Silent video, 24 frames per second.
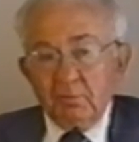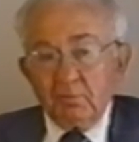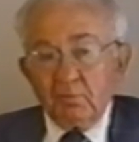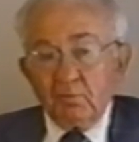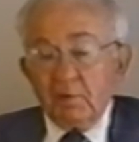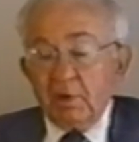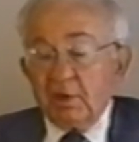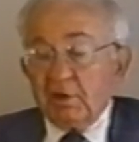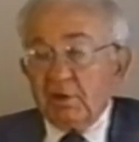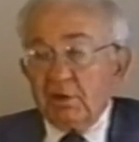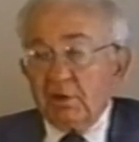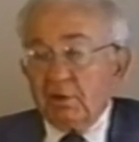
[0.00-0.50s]

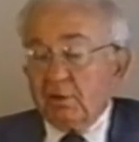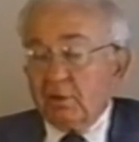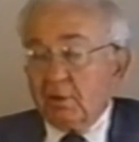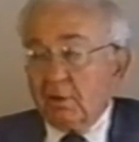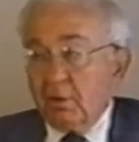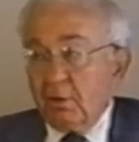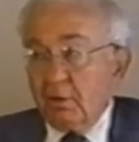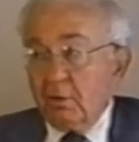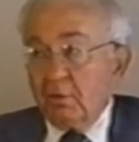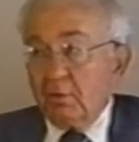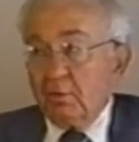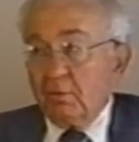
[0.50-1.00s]
ready to
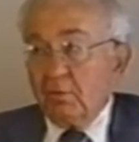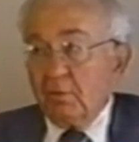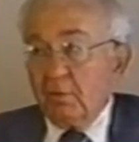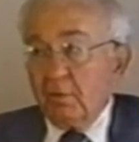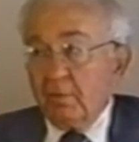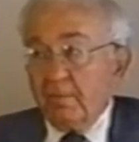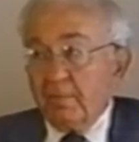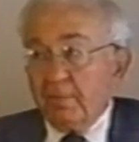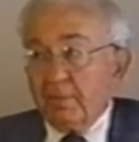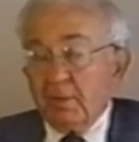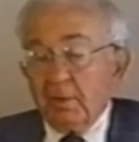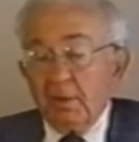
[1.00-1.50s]
go
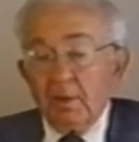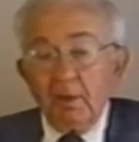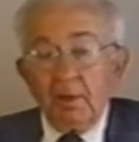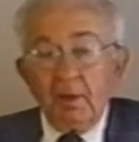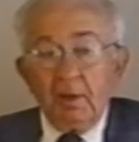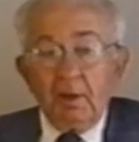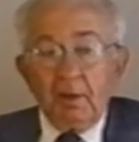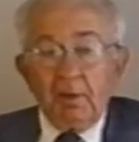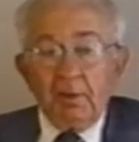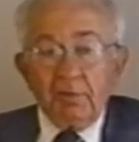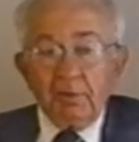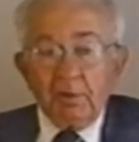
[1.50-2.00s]

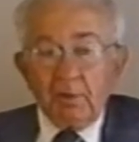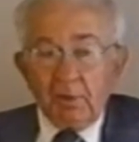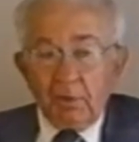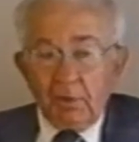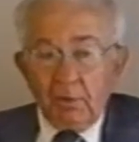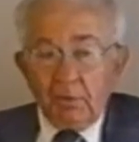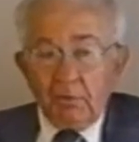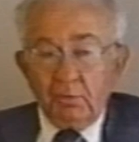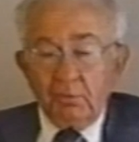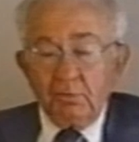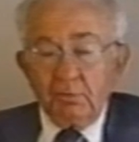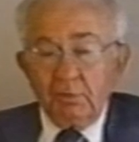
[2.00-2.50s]
on the
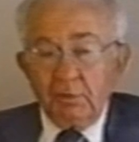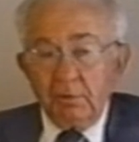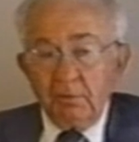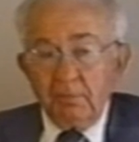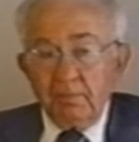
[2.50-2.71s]
code,